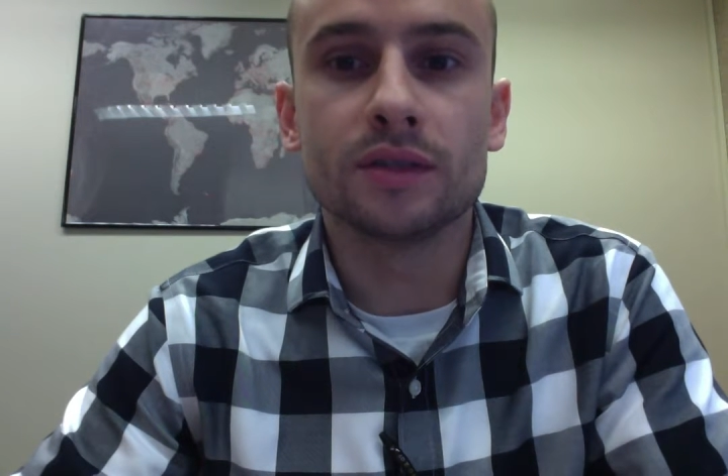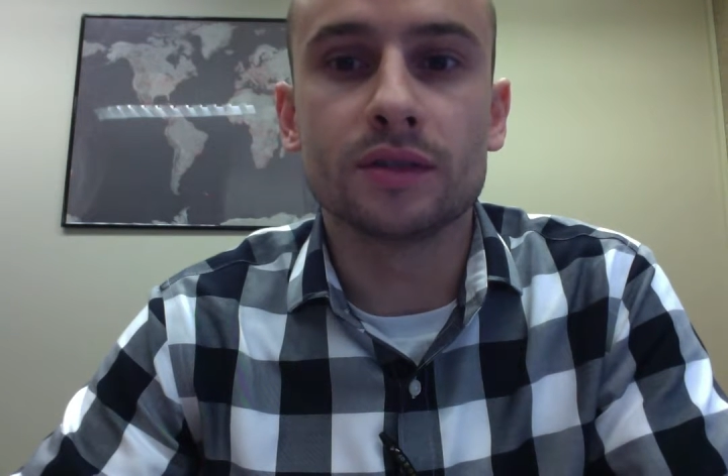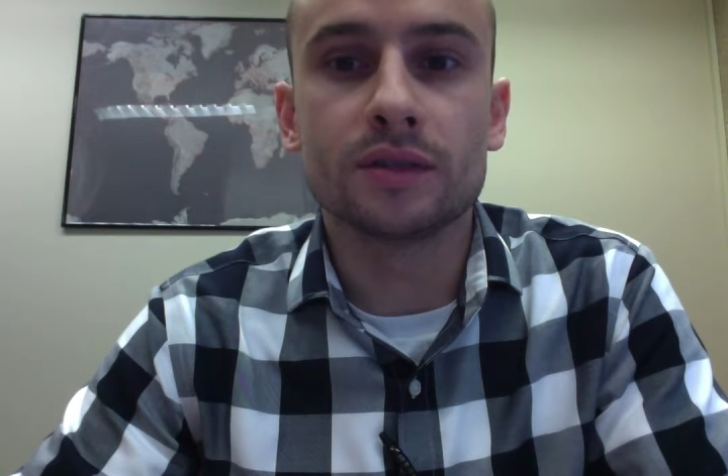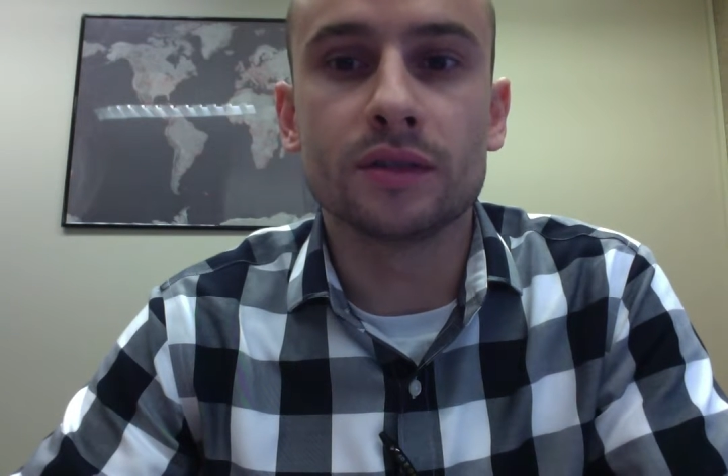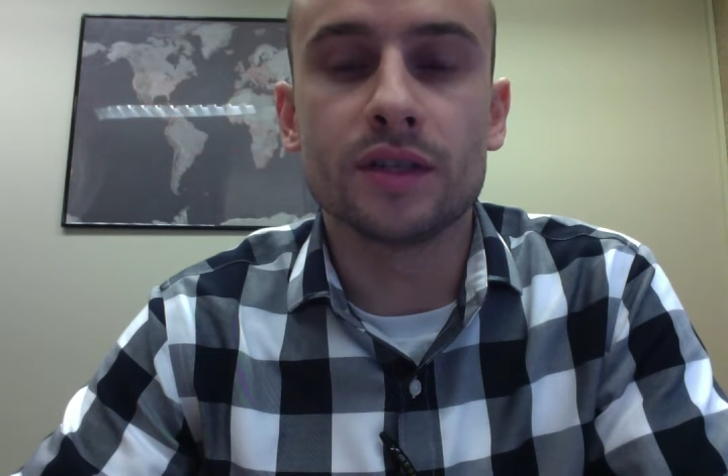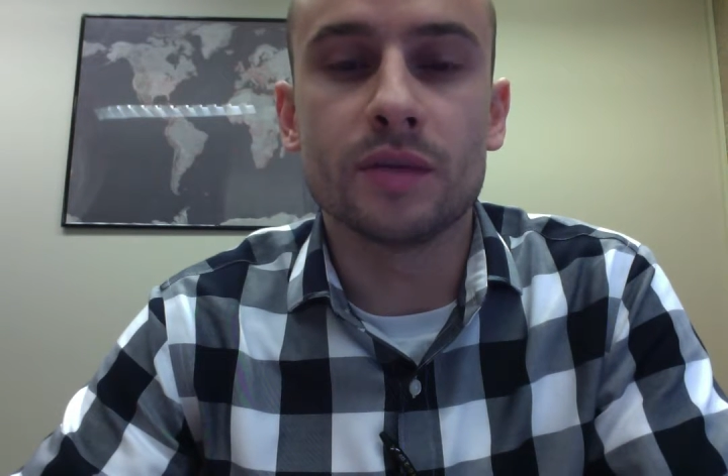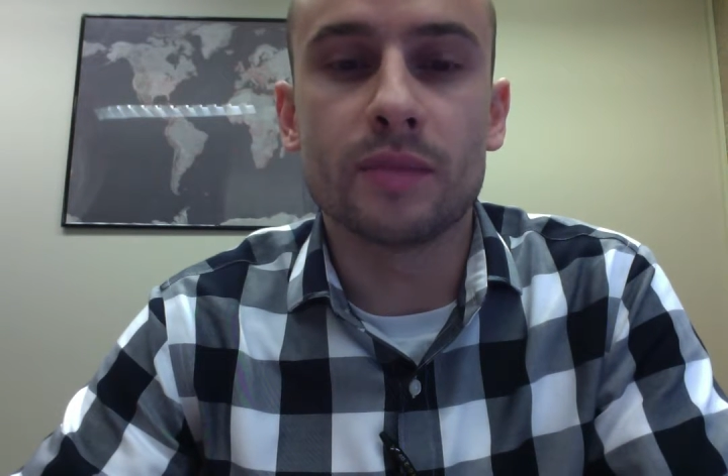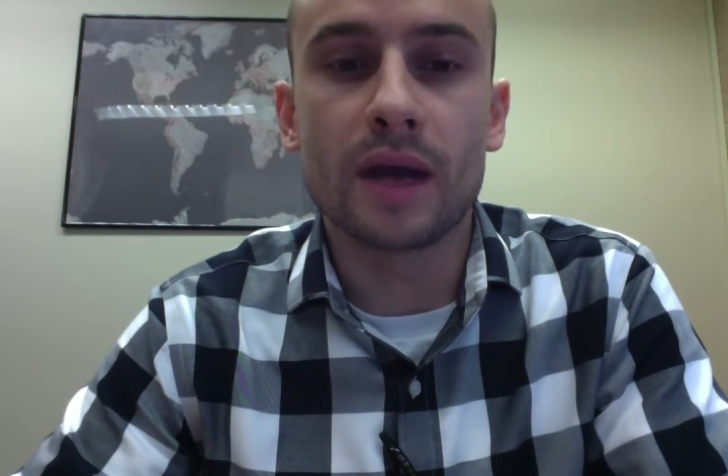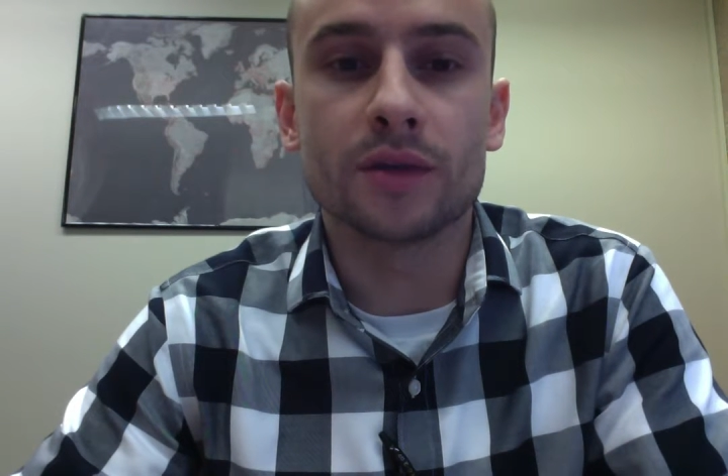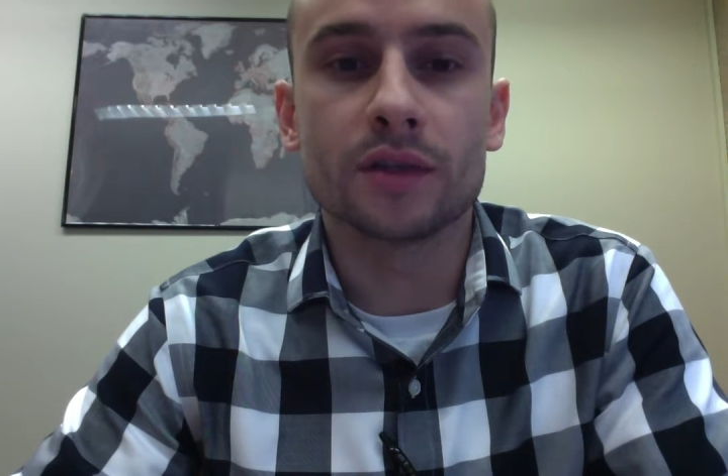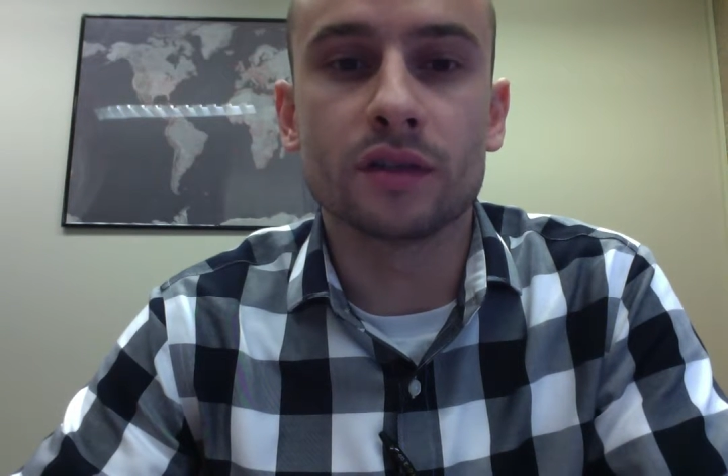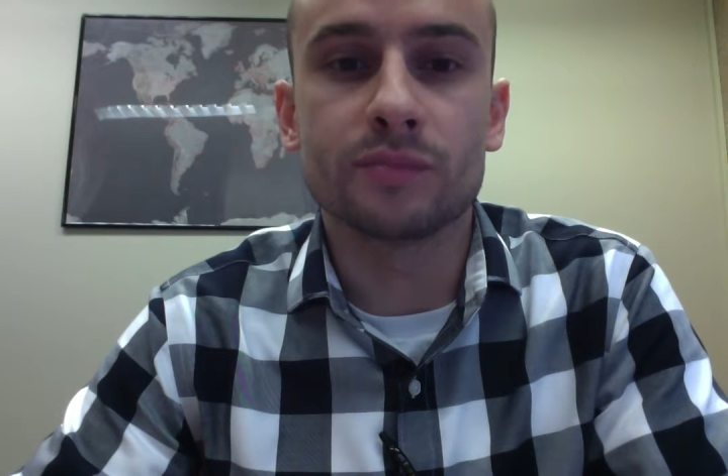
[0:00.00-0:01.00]
to the
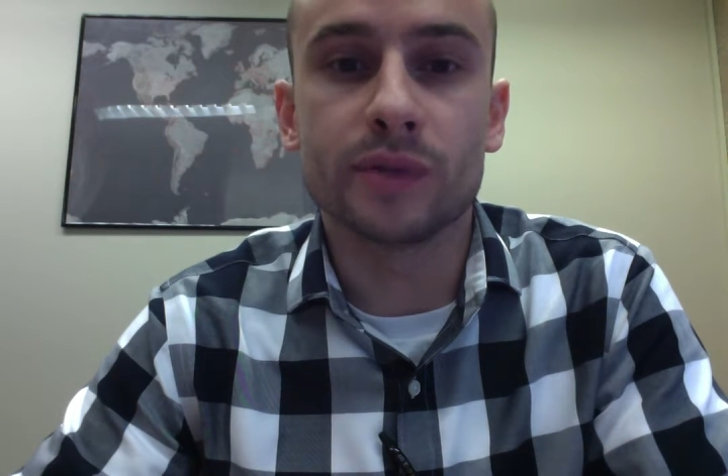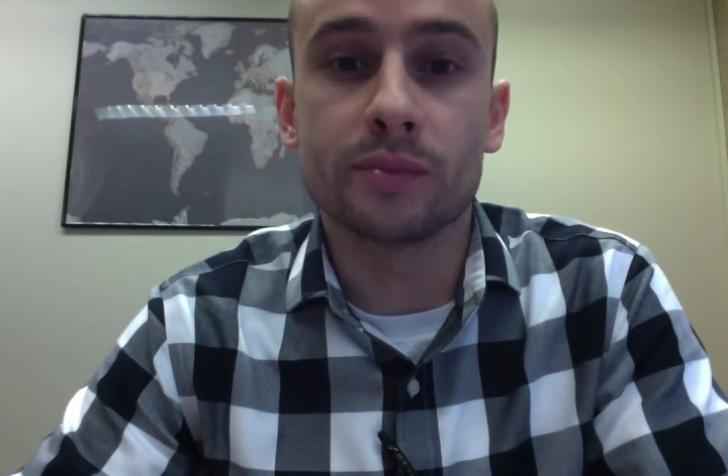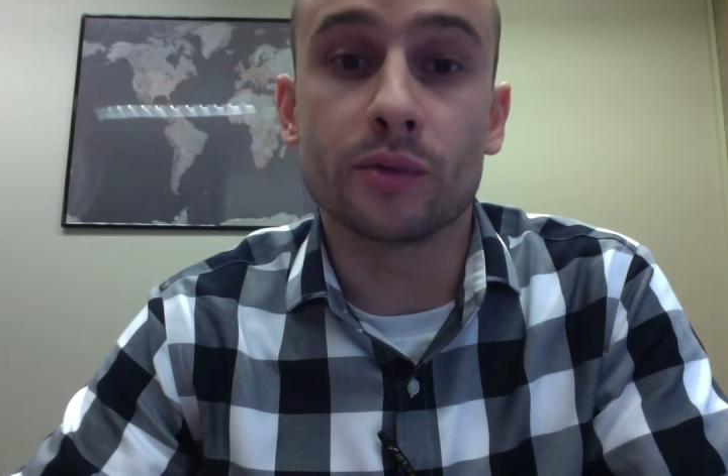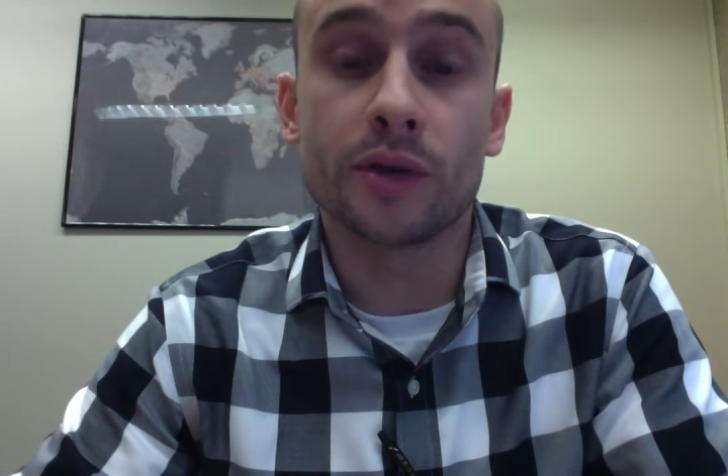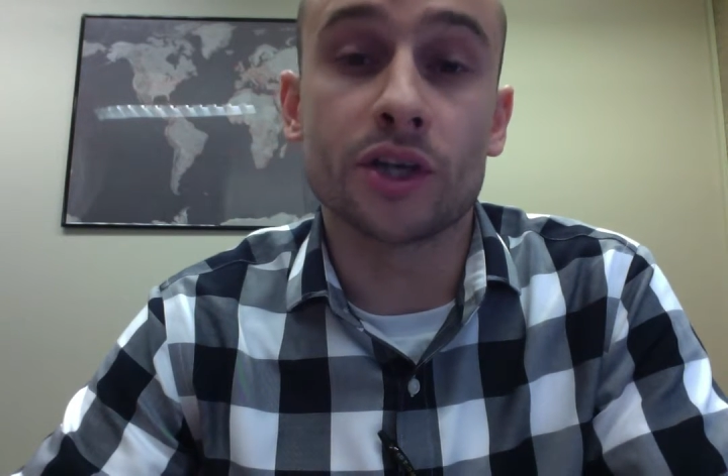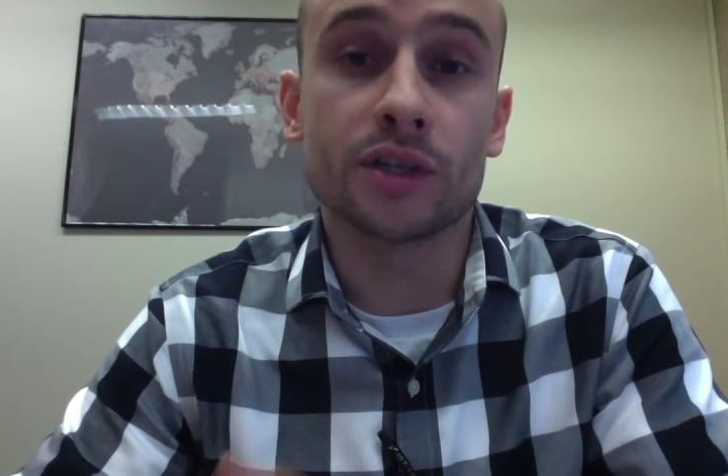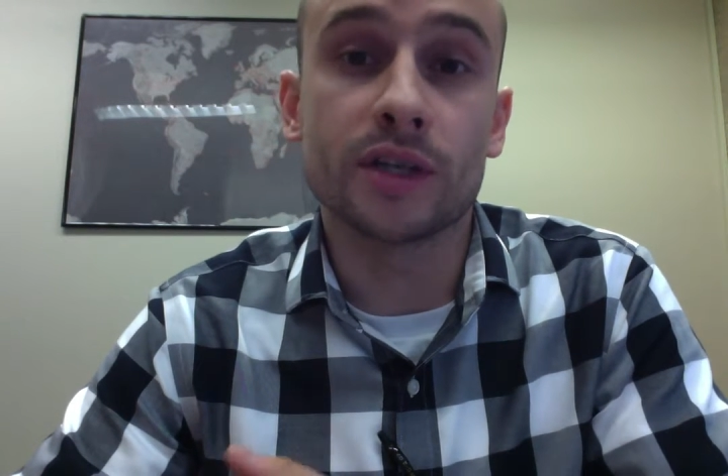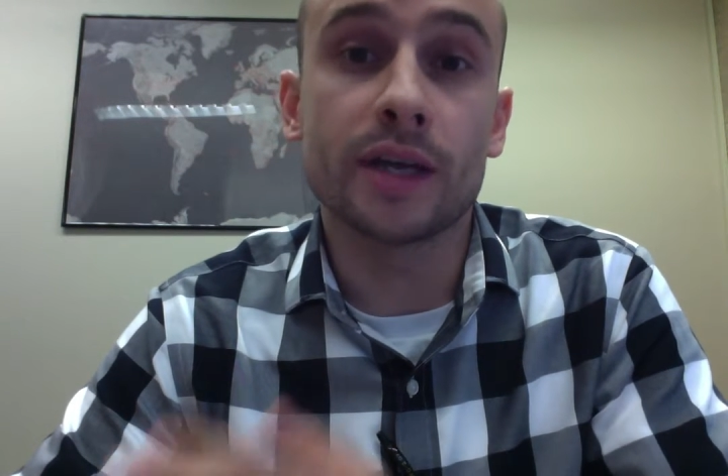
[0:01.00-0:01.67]
amount of preparation